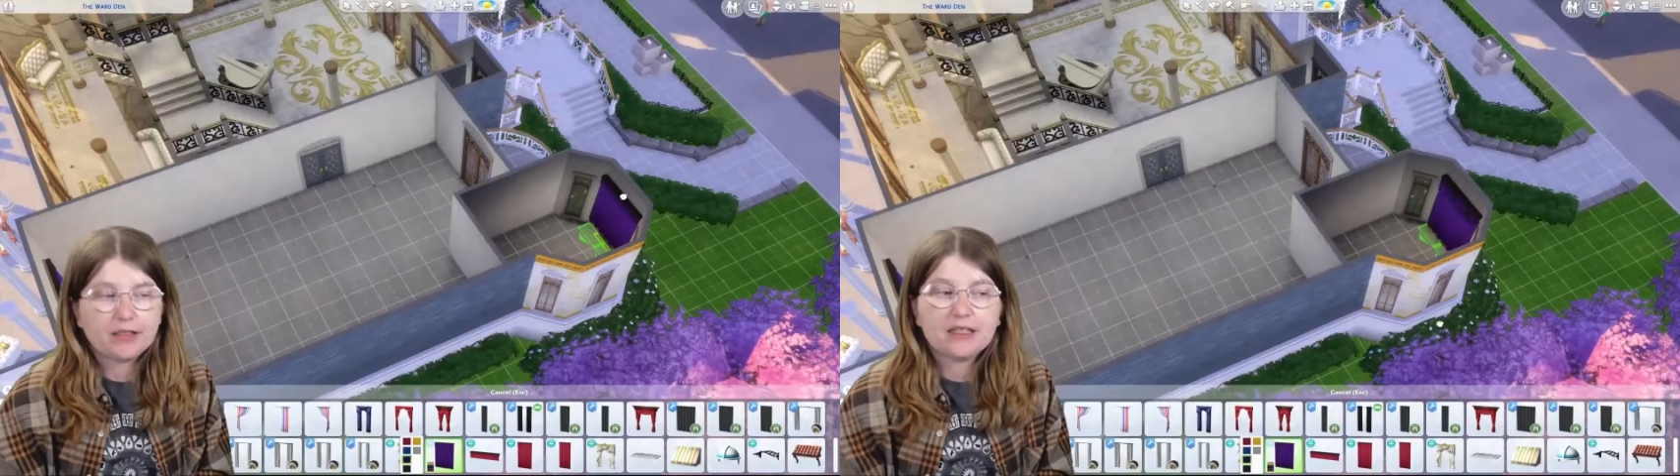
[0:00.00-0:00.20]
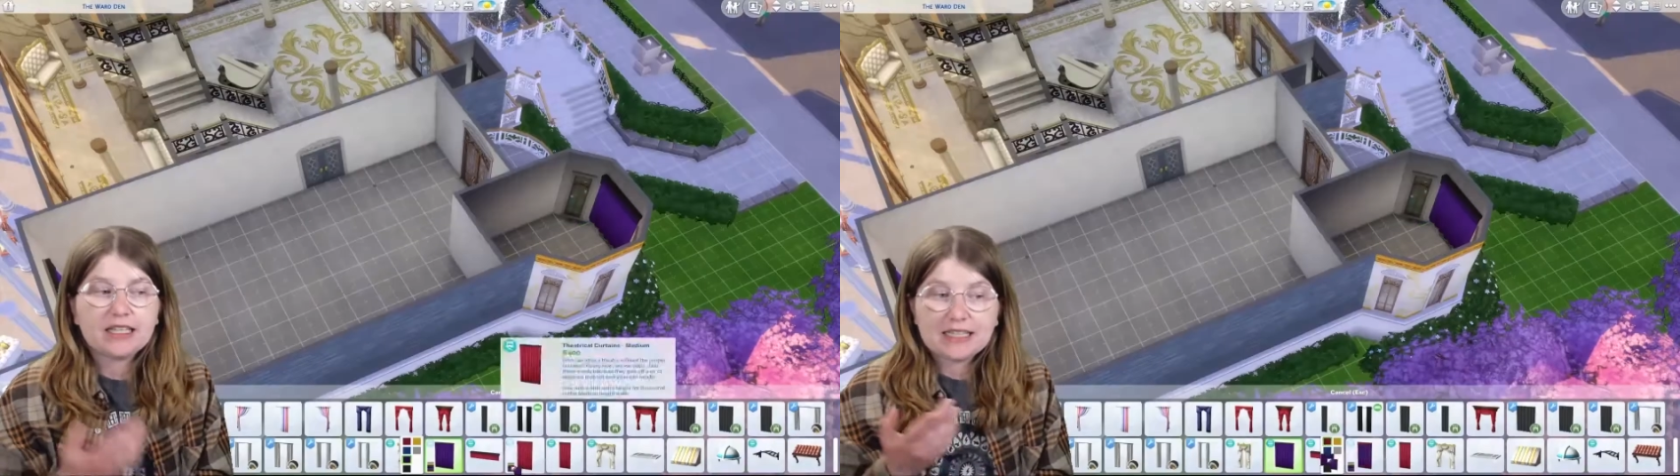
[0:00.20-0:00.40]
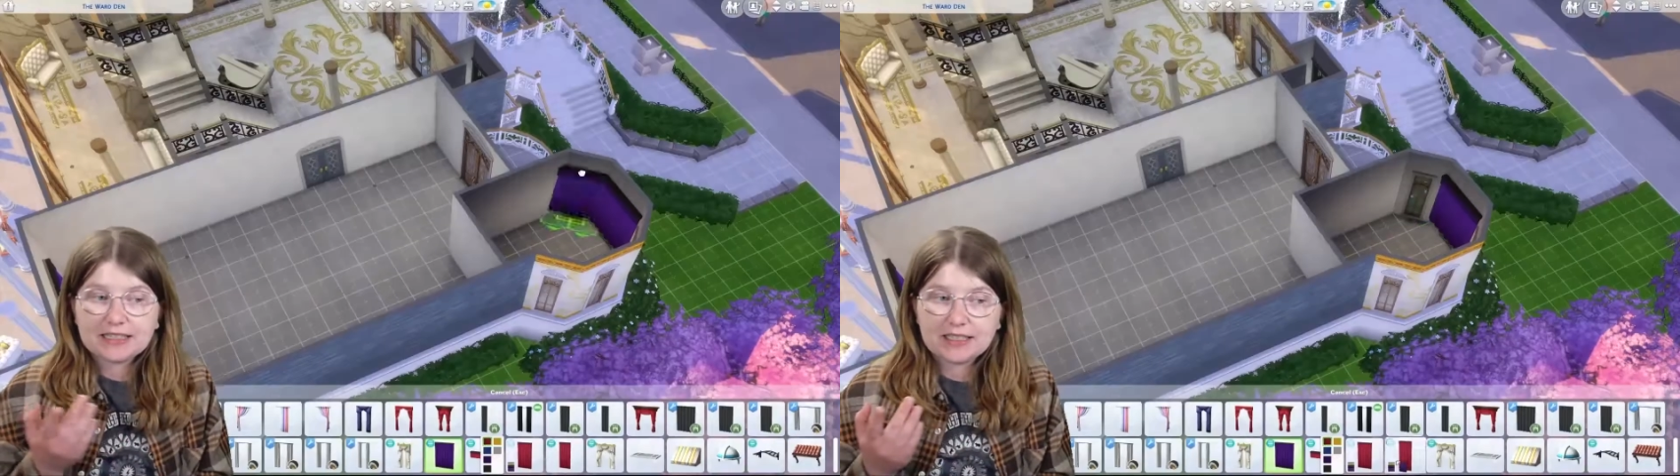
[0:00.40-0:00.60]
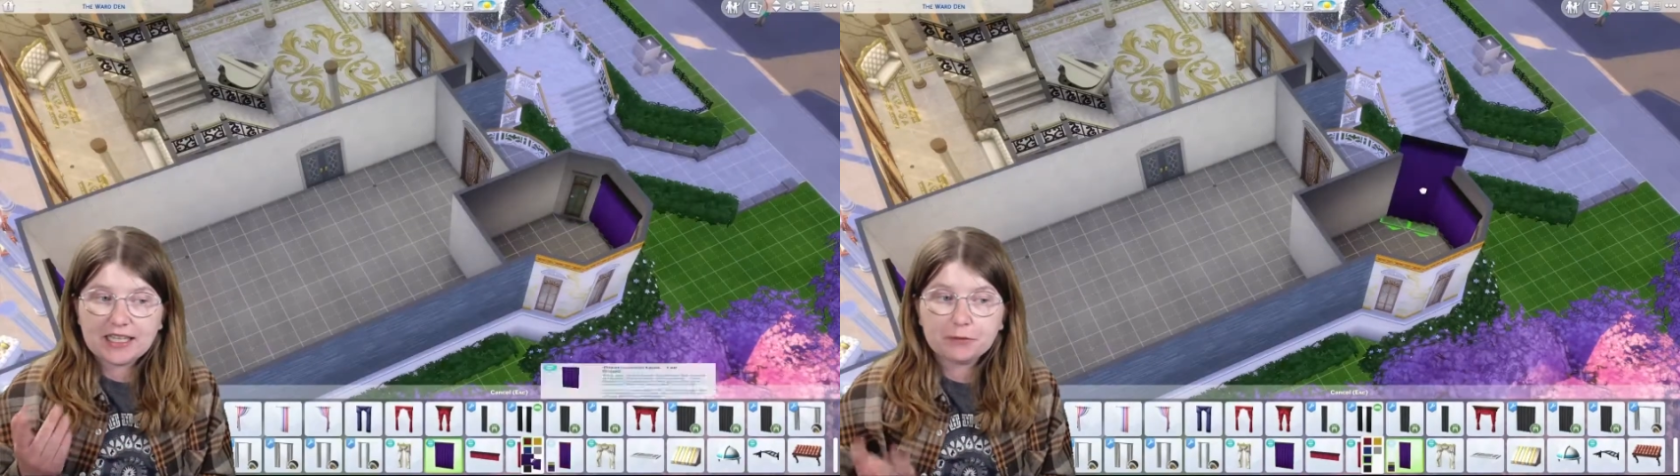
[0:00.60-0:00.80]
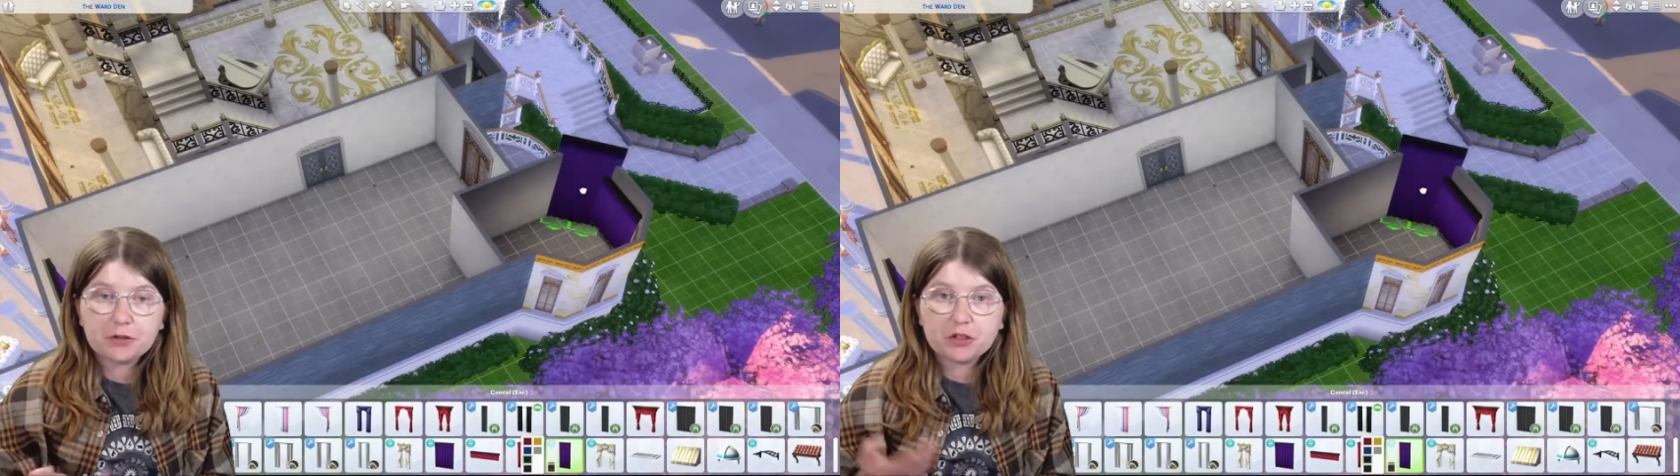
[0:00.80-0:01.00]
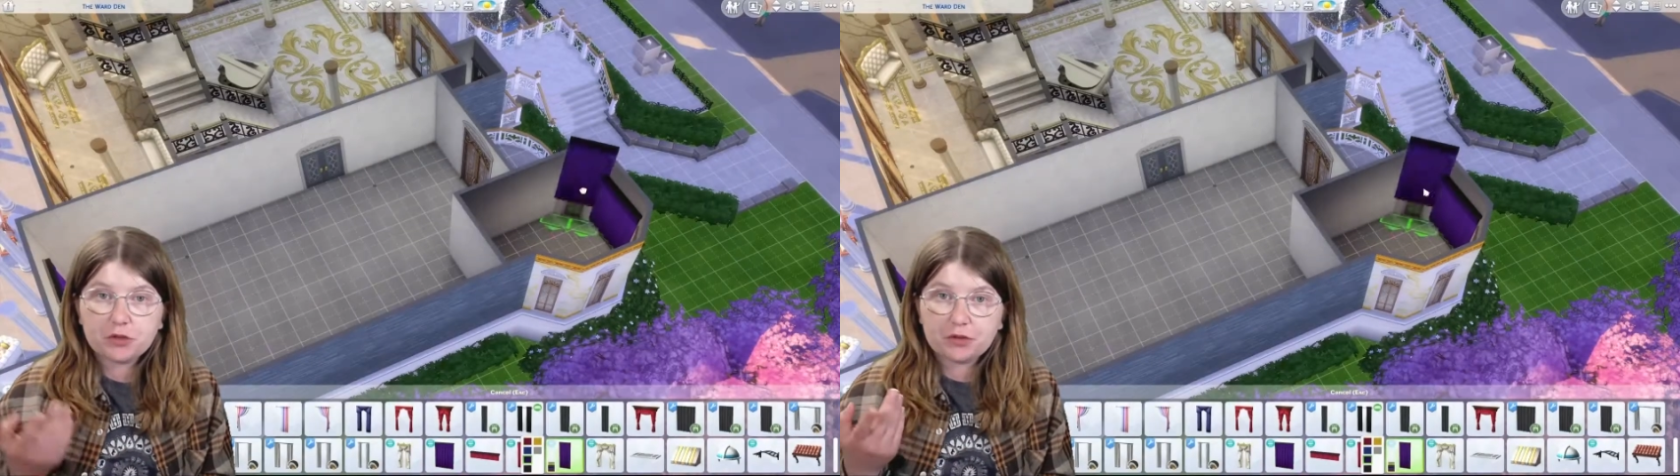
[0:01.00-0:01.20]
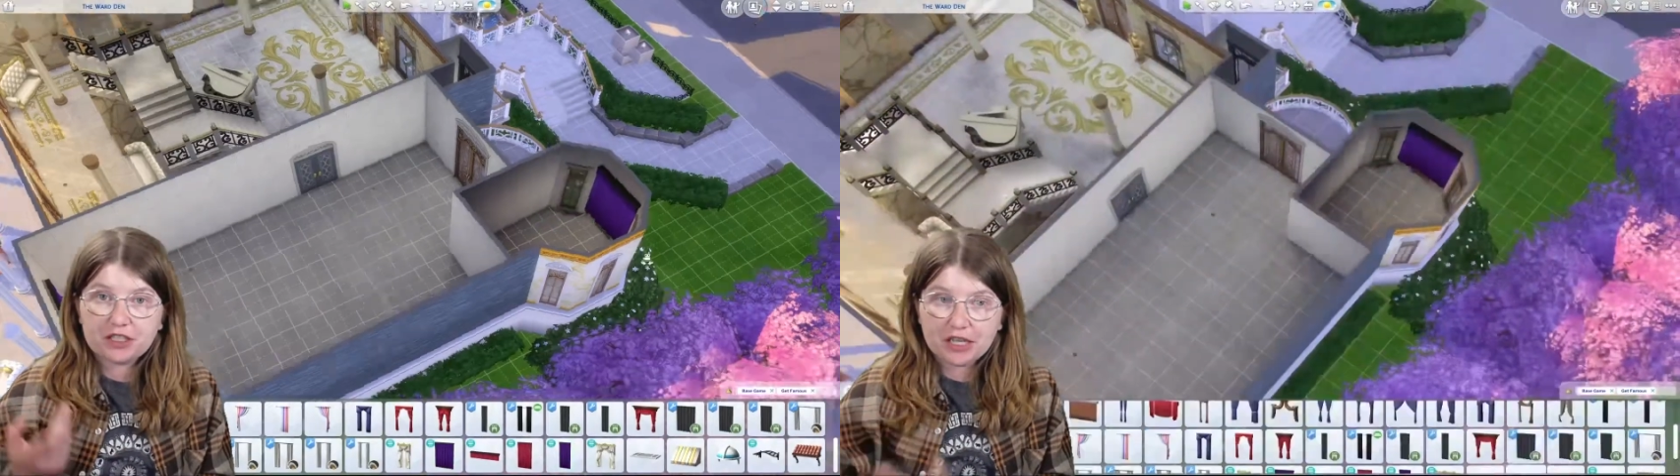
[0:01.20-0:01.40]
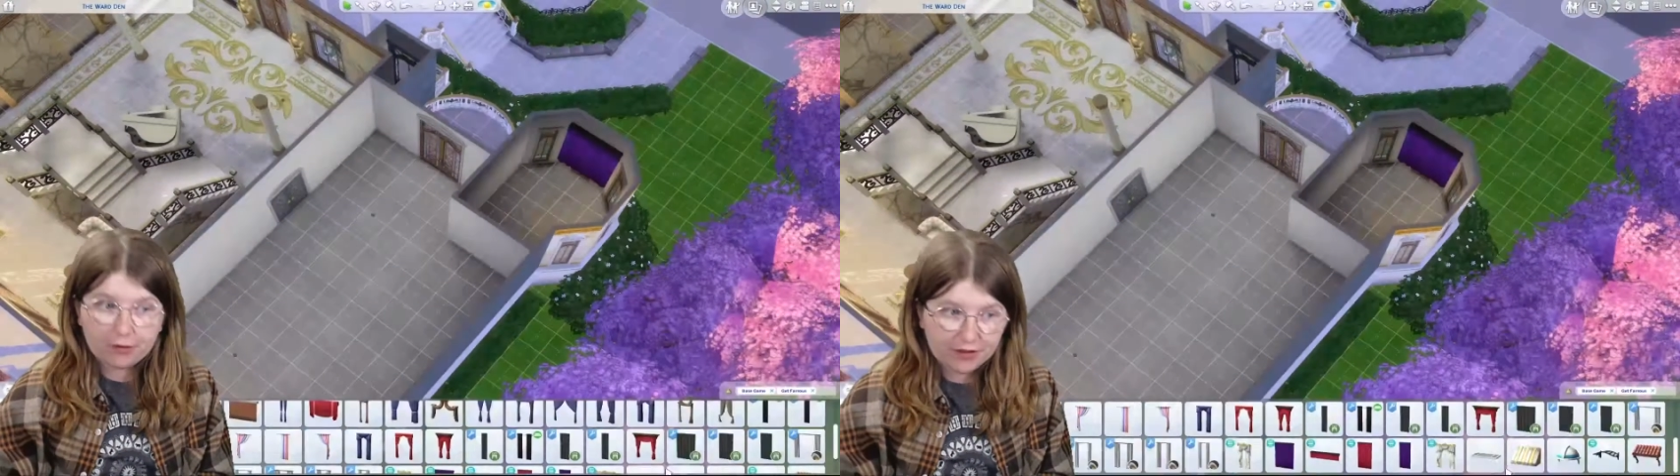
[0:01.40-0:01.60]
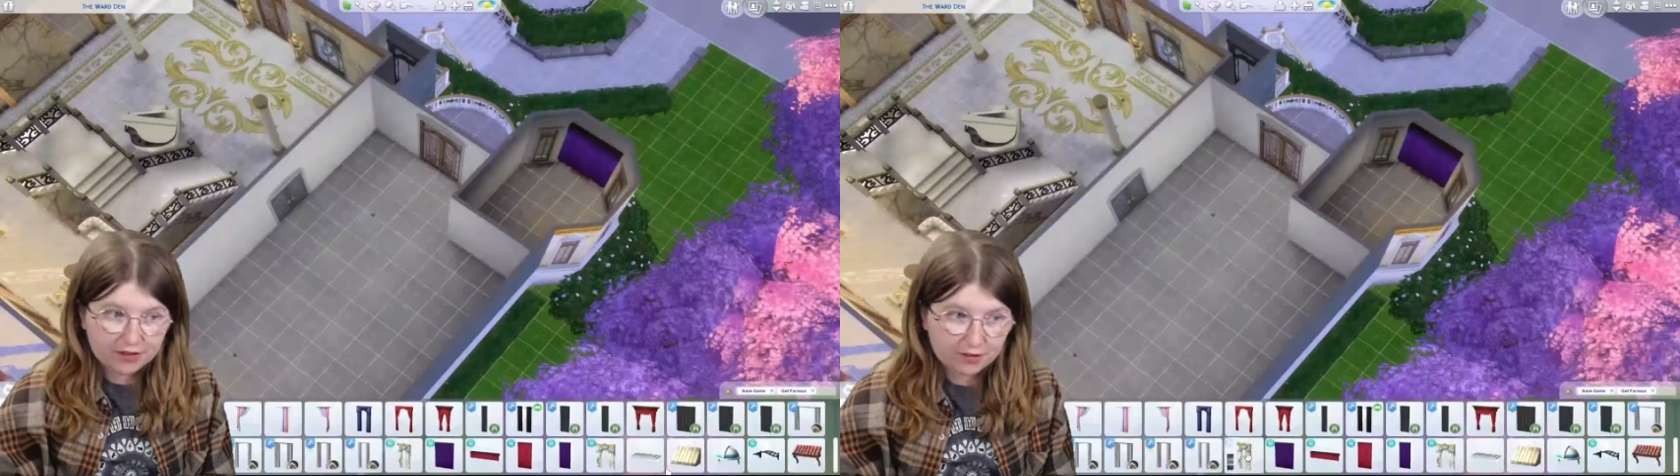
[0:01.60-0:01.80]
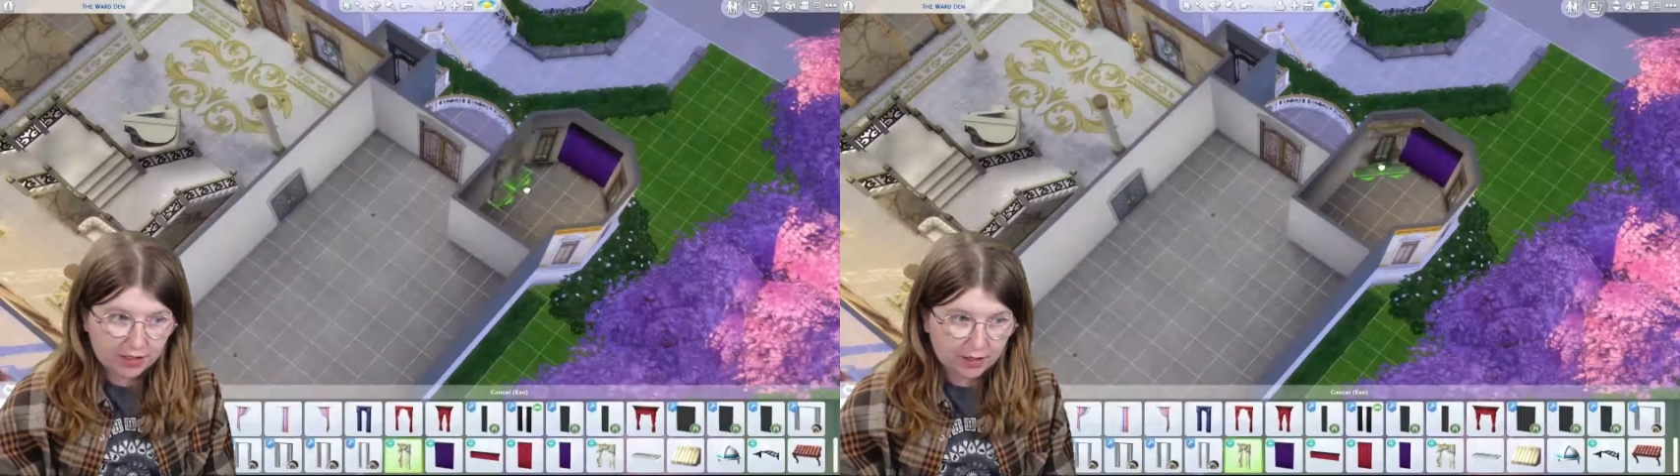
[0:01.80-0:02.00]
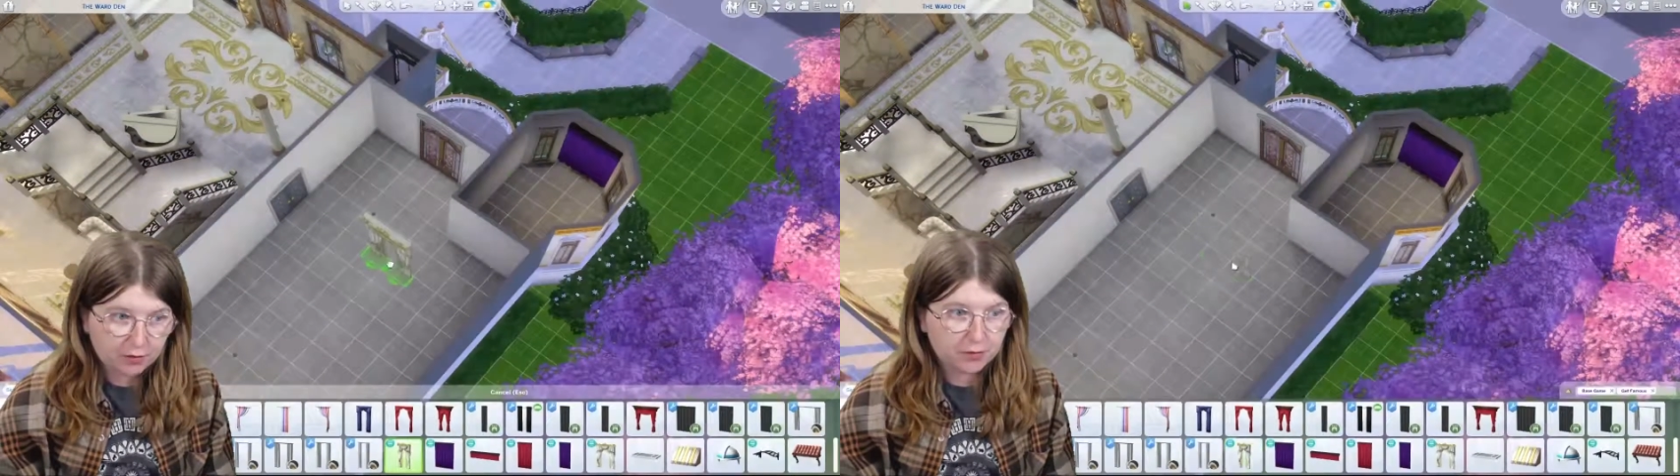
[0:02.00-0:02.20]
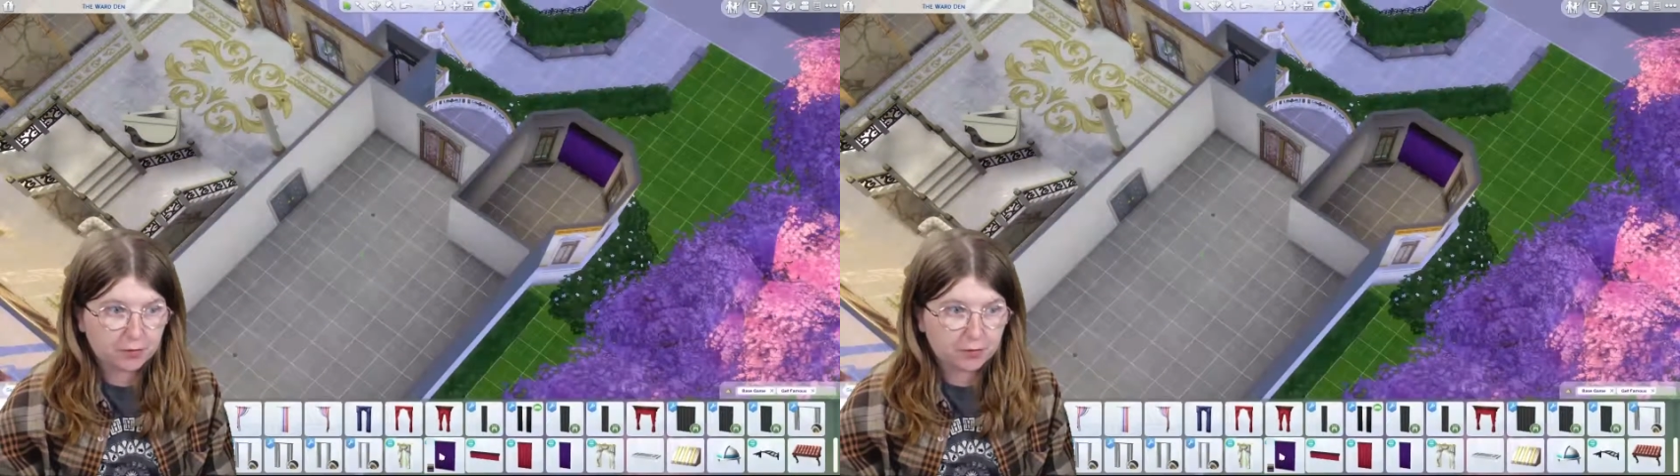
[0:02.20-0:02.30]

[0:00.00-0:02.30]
He wants to inherit the house,